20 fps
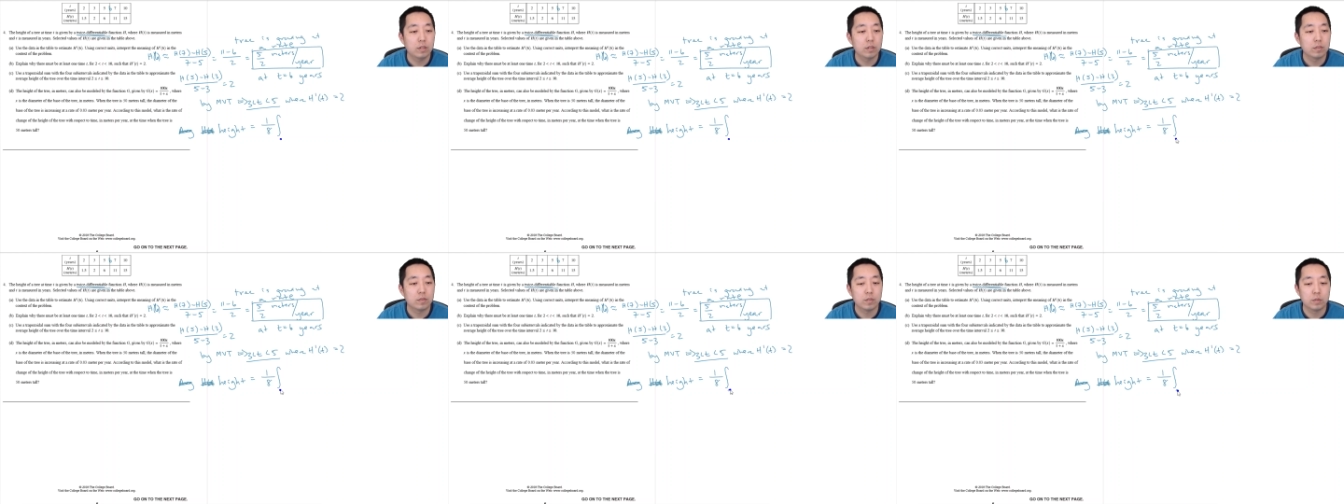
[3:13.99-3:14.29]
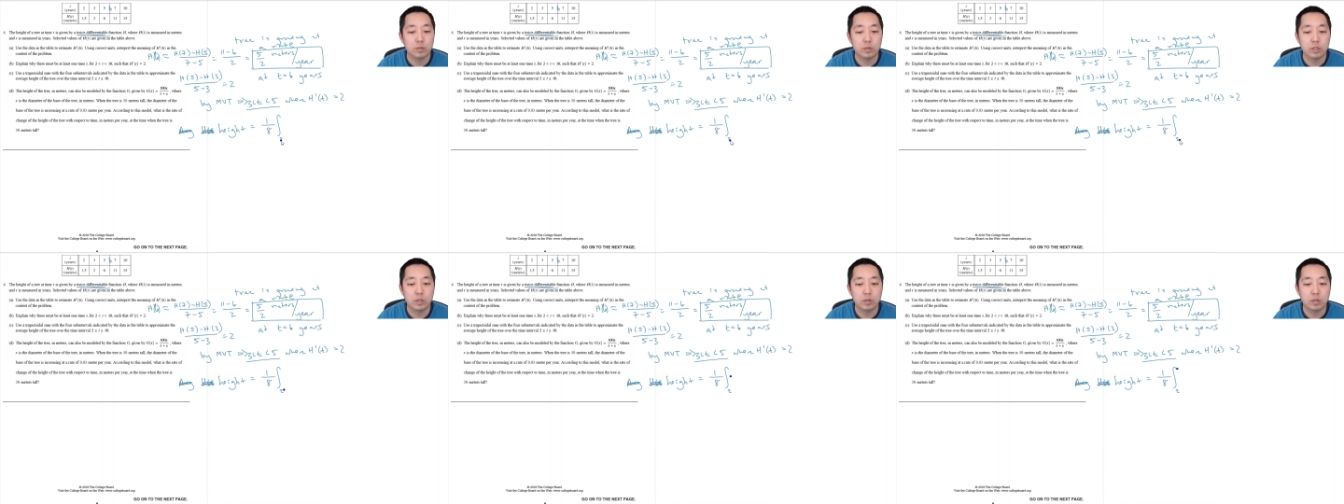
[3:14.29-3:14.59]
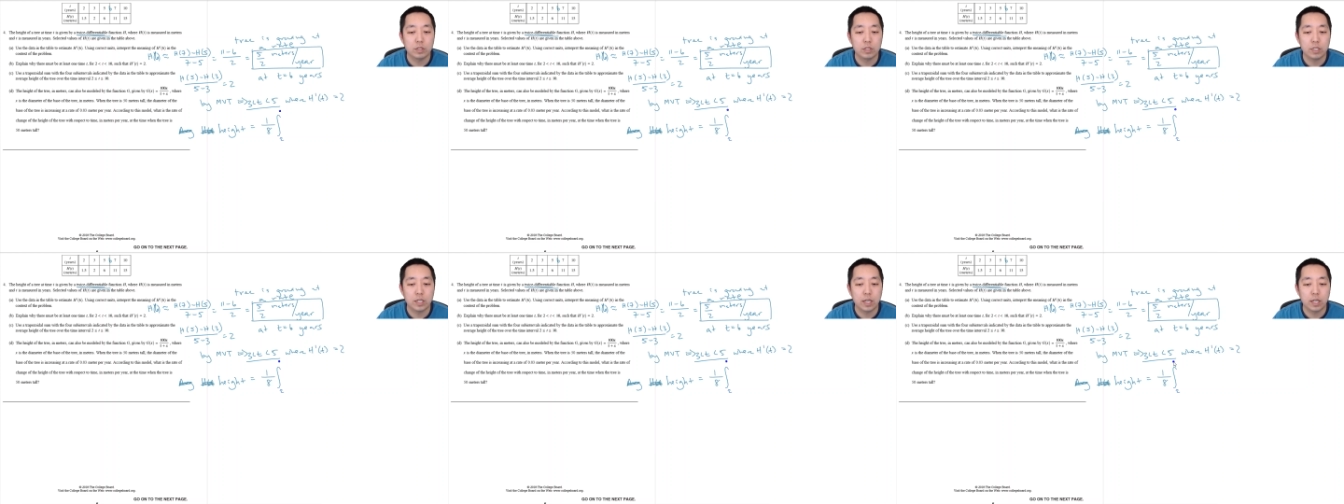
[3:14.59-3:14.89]
from two
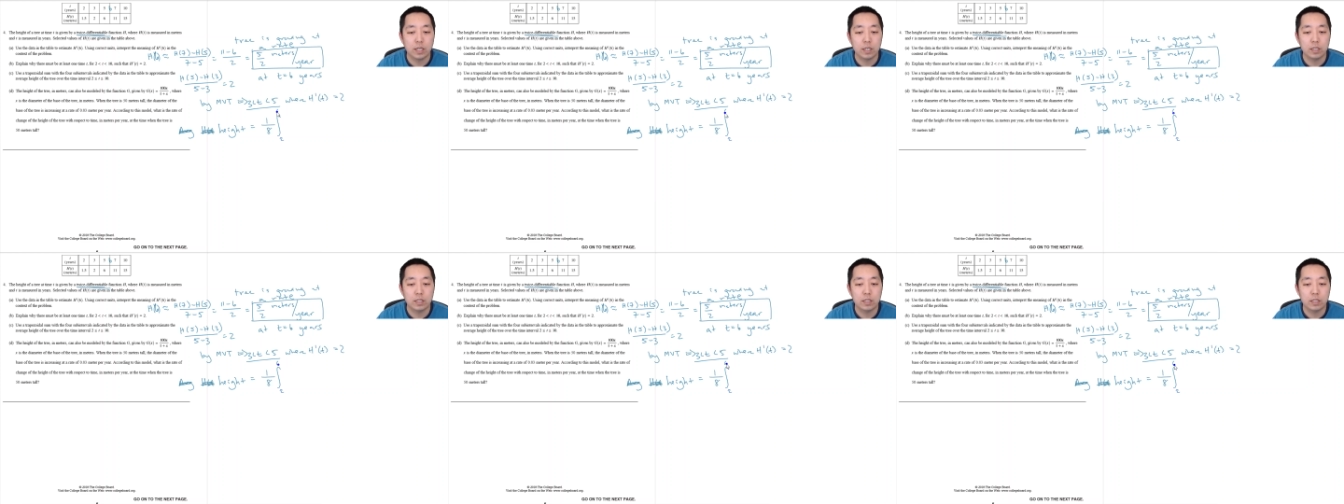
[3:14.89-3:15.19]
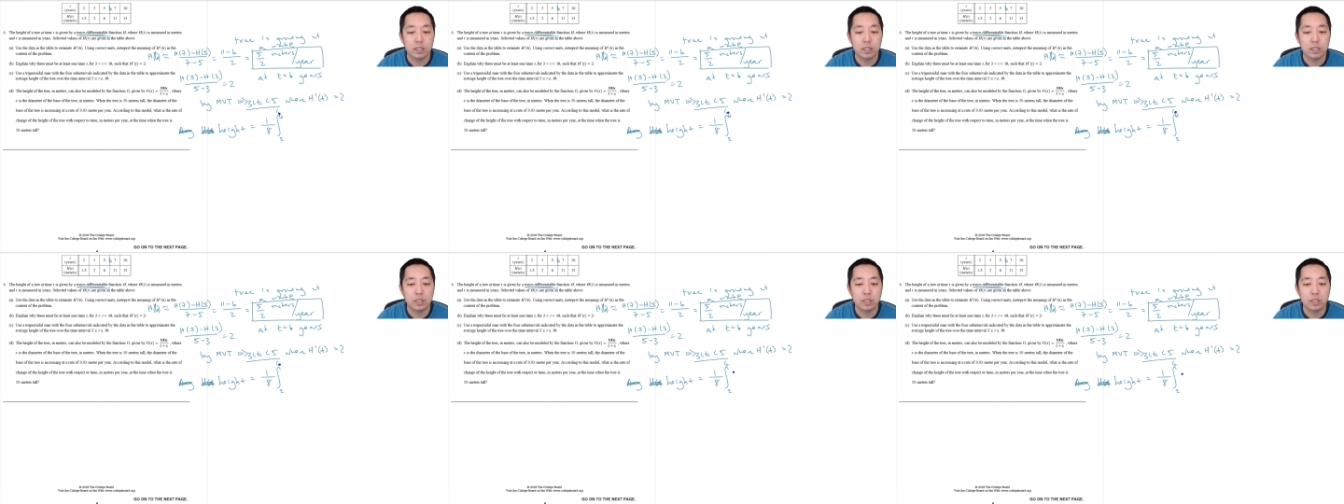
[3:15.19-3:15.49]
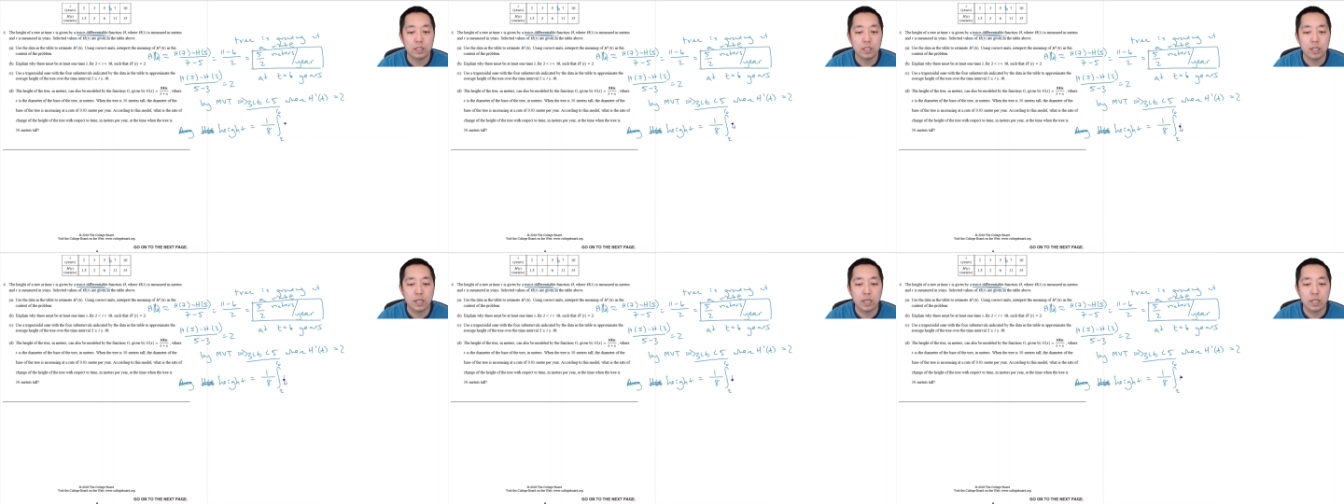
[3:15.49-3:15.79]
to ten
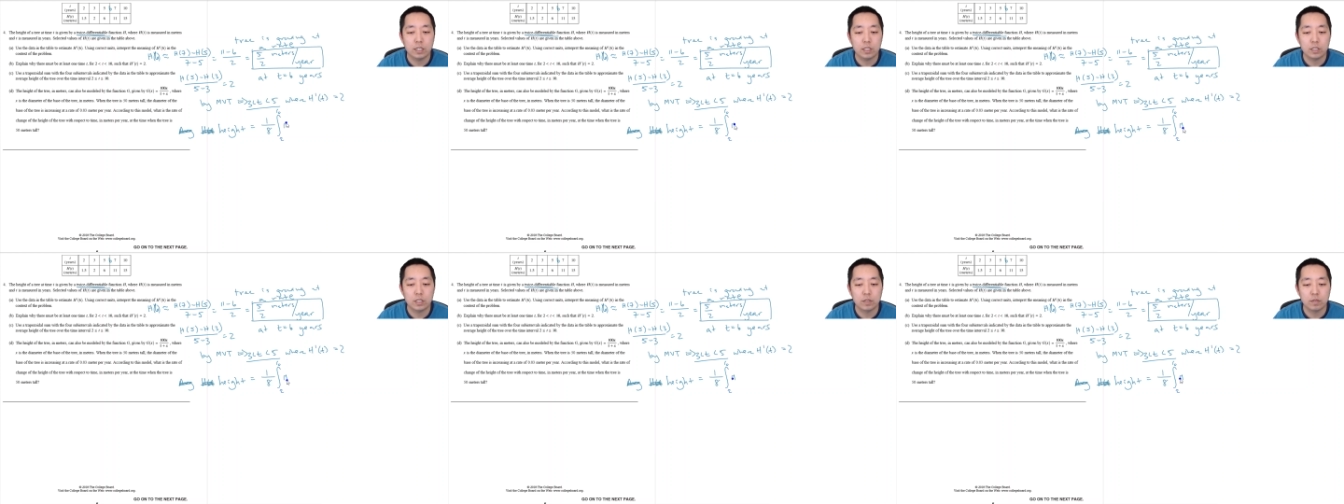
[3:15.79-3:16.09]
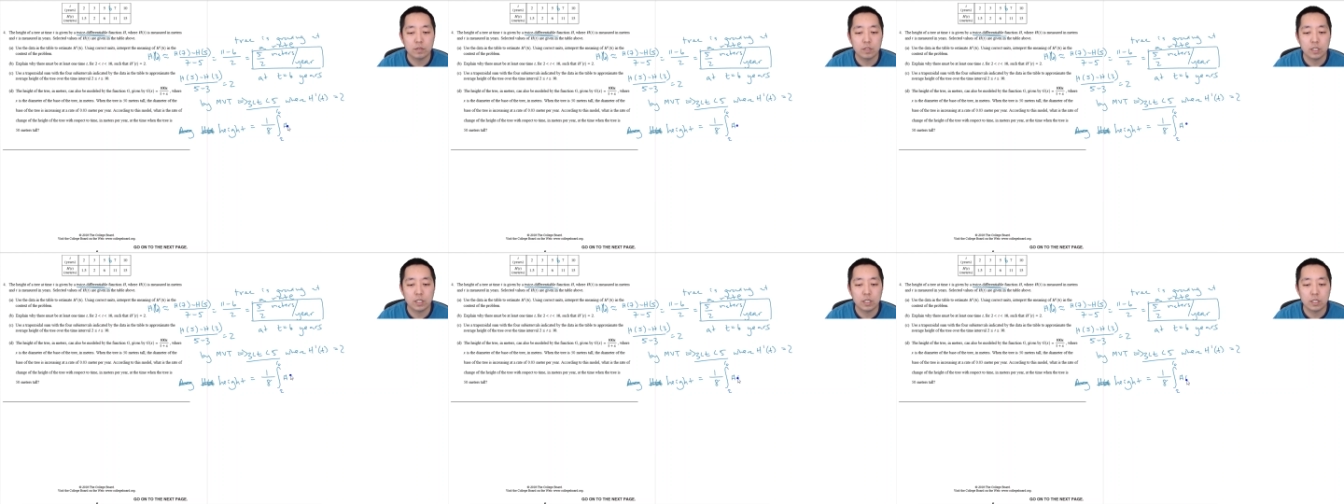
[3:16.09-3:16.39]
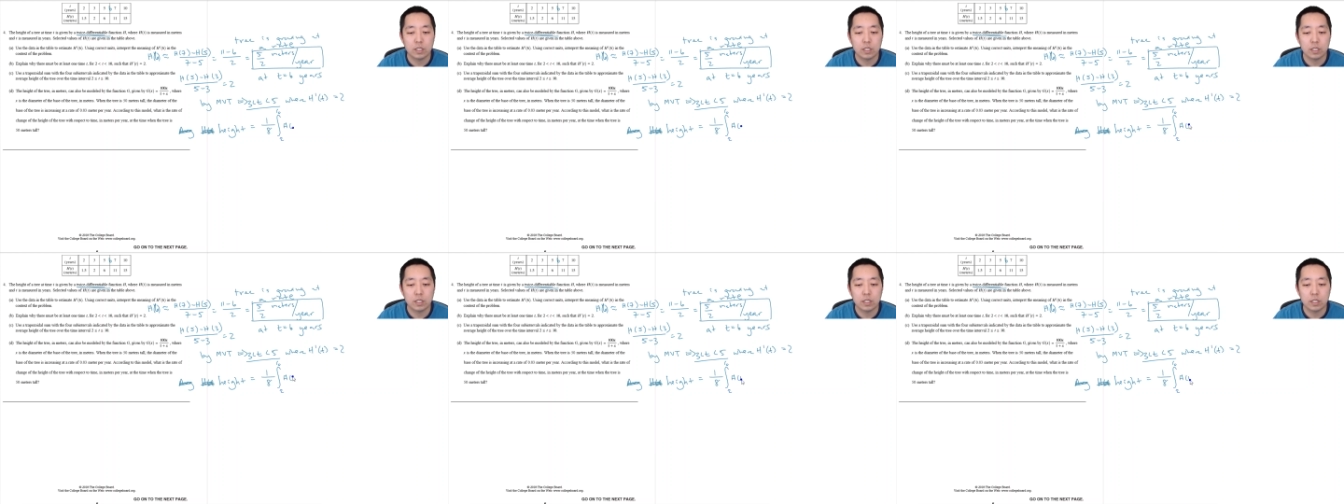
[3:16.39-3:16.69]
h of t
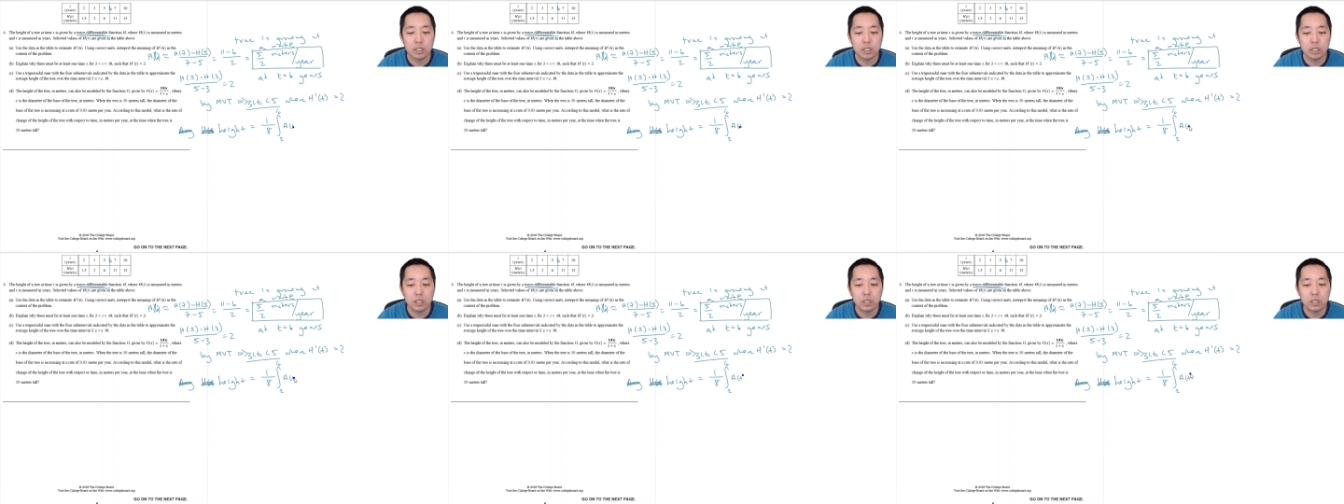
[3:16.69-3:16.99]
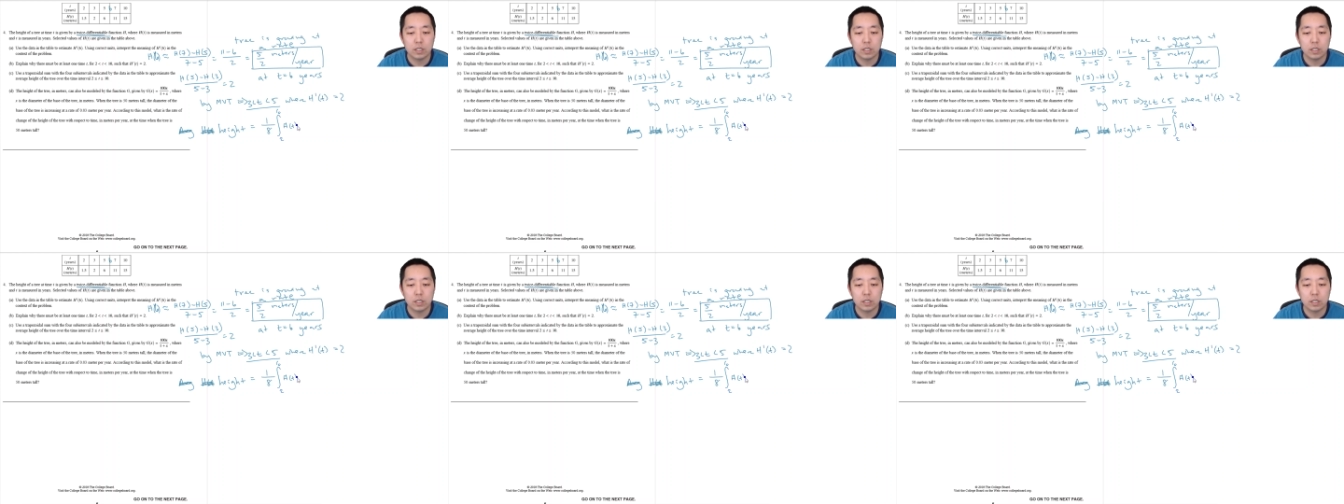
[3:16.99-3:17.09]
dt.